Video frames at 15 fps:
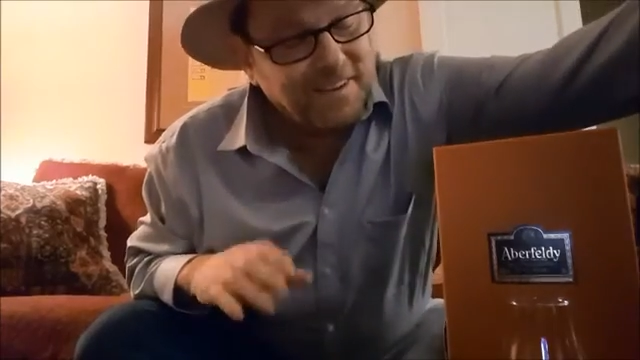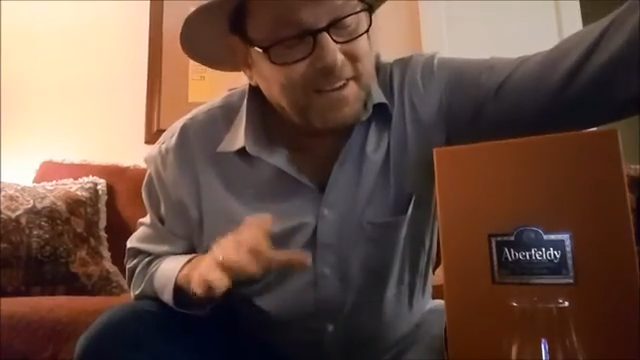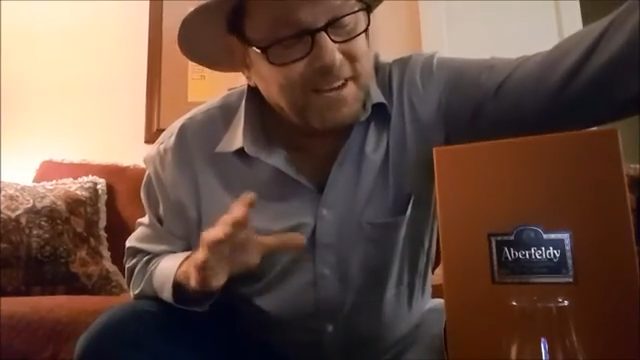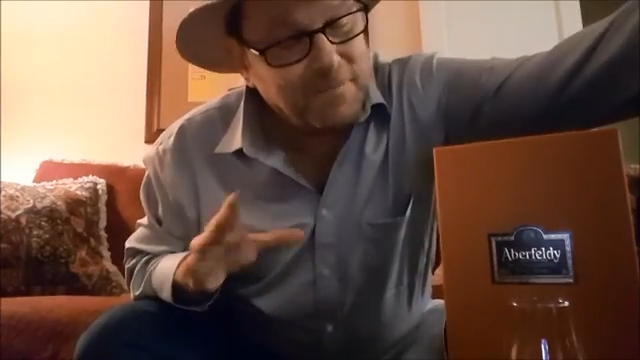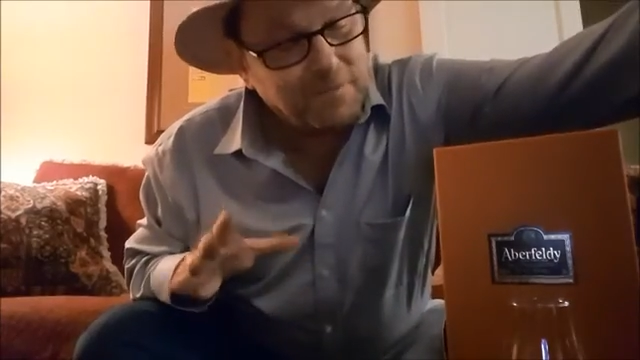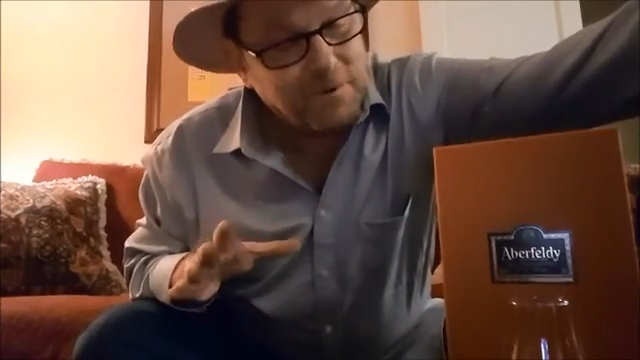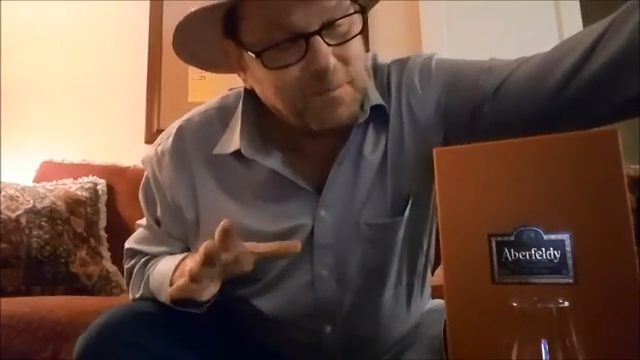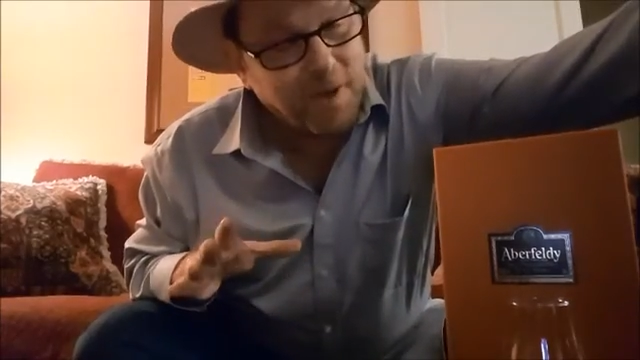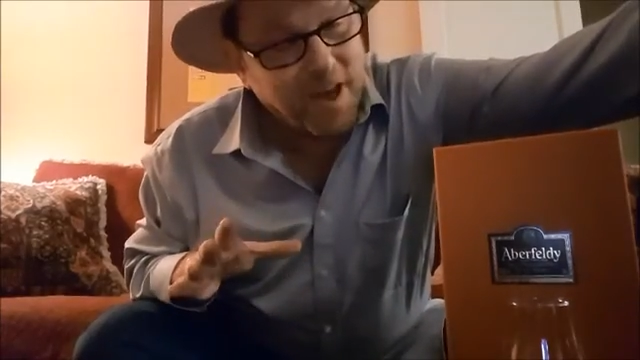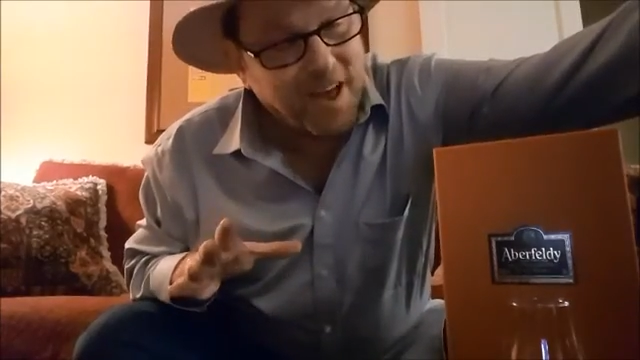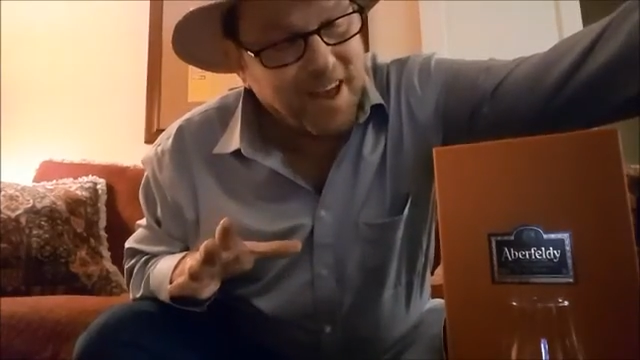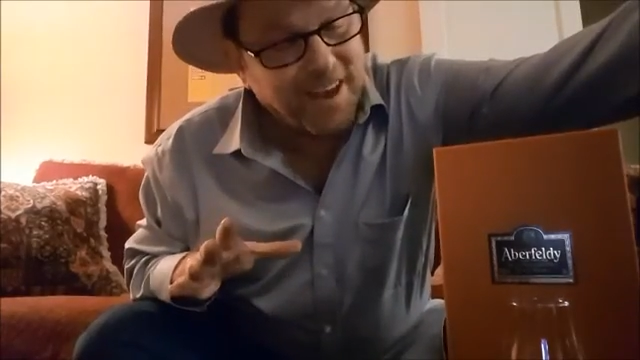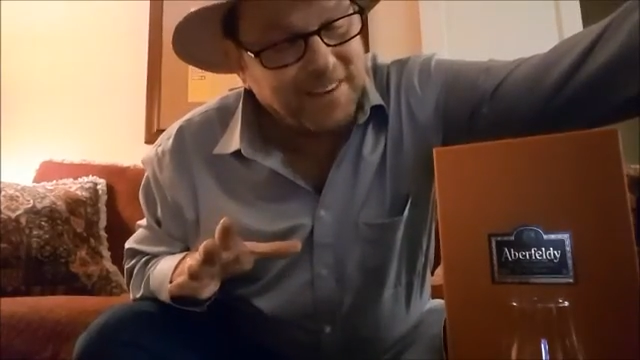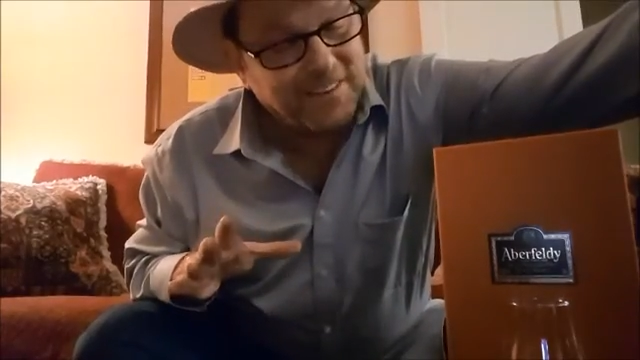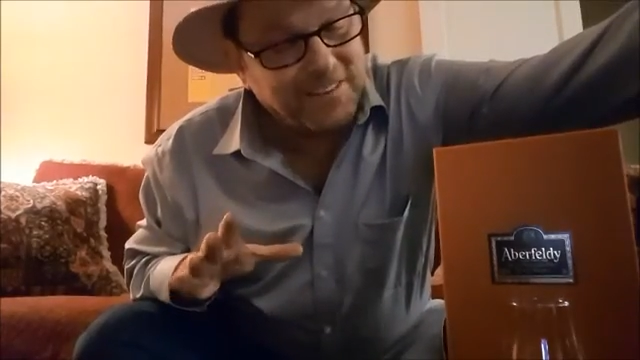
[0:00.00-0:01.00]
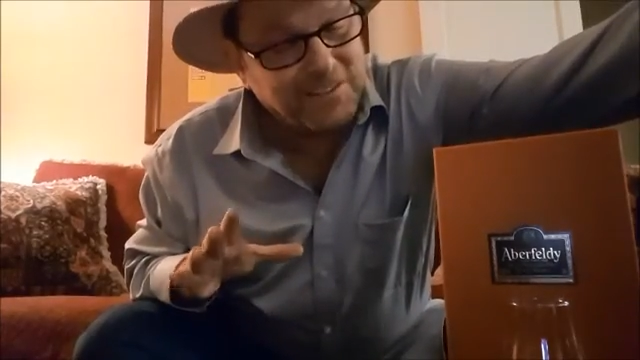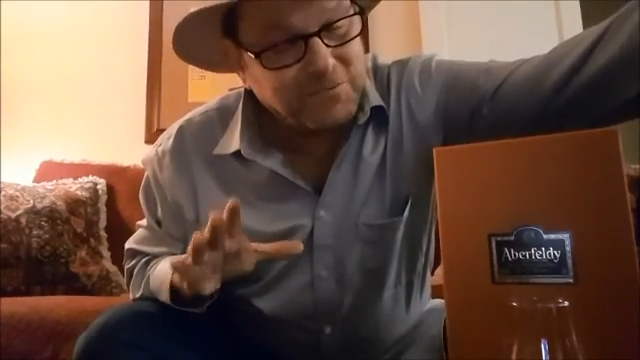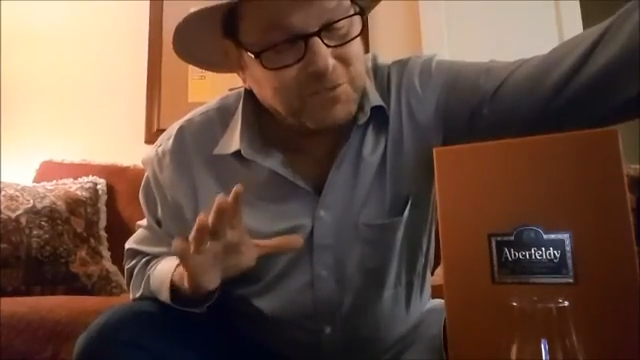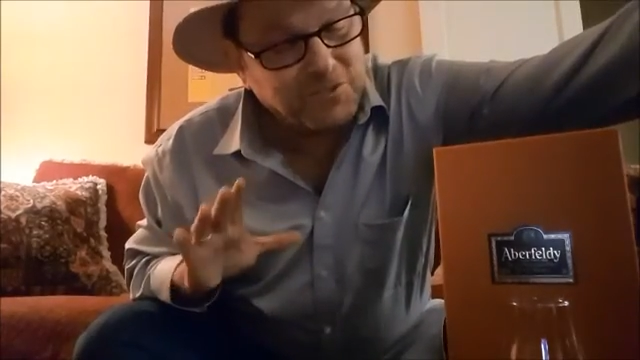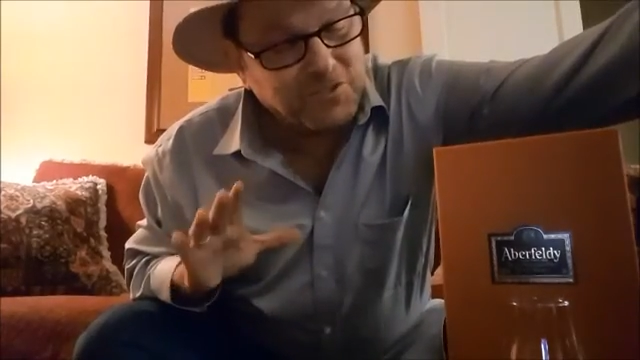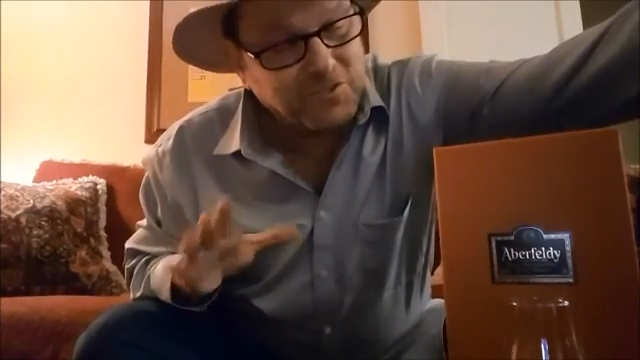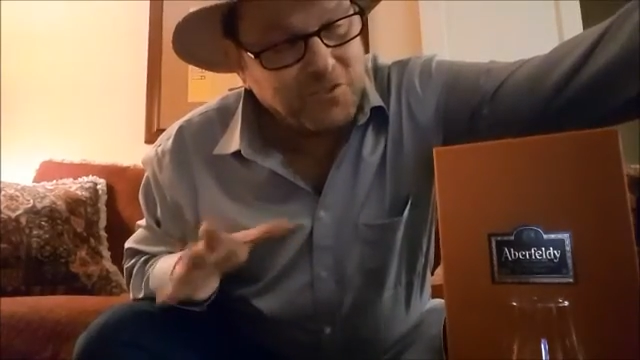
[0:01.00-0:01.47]
Keep in mind,
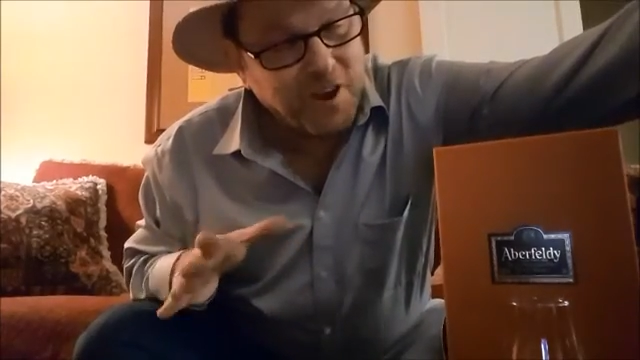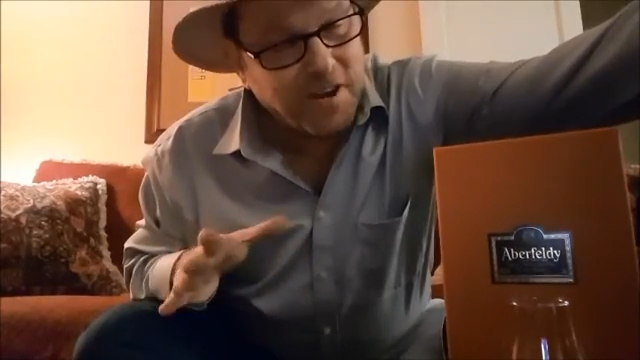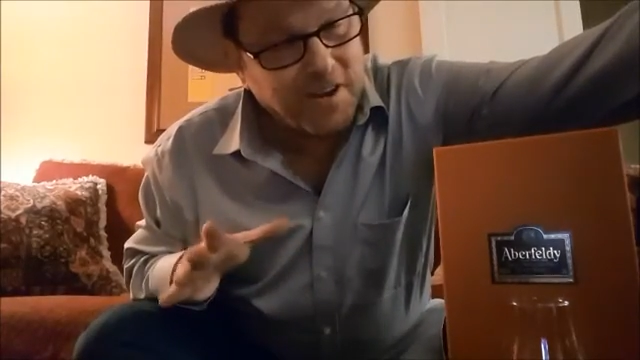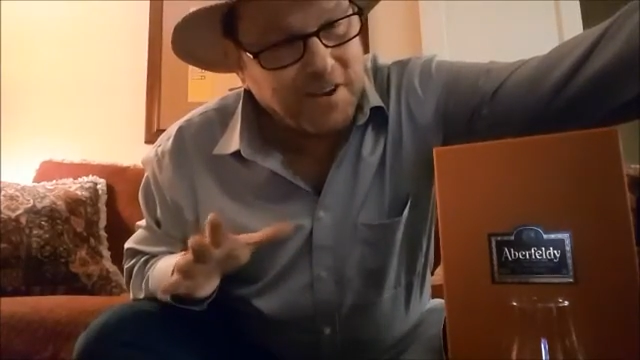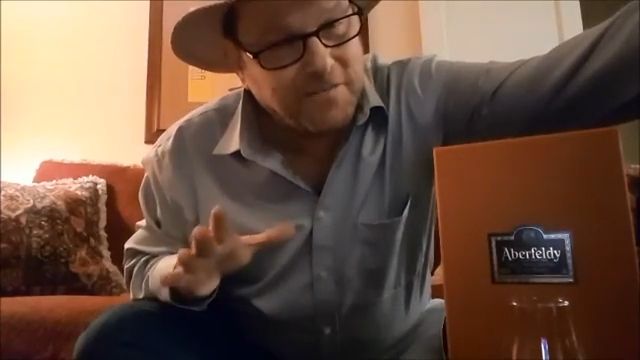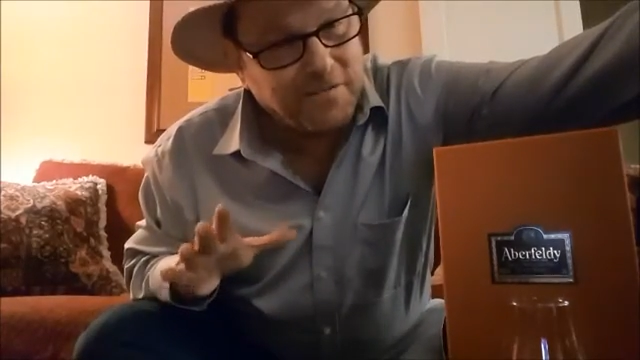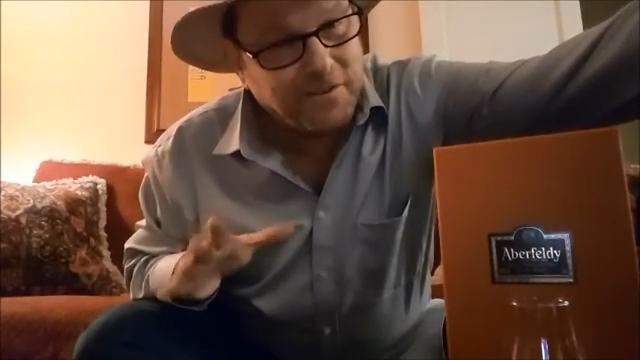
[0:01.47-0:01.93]
this was traded